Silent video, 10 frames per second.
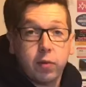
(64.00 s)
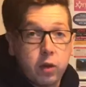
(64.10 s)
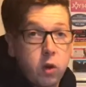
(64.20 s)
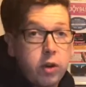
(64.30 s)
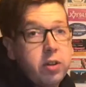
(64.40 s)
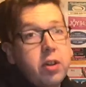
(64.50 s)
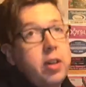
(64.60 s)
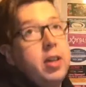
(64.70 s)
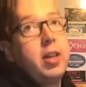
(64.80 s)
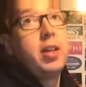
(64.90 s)
have recorded
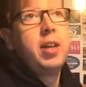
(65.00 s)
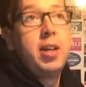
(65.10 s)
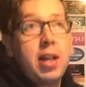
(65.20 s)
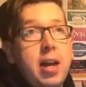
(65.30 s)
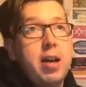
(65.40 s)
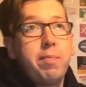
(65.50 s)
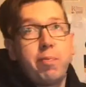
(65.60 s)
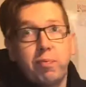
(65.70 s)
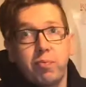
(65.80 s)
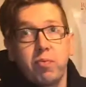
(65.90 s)

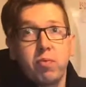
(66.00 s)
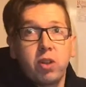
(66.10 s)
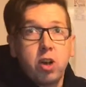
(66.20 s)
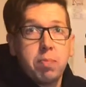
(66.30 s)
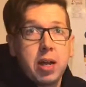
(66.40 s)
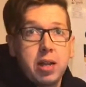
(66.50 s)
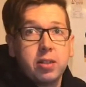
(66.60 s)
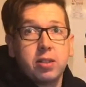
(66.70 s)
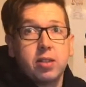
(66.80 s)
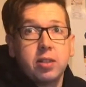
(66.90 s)
go
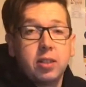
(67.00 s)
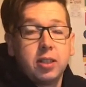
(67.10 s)
past.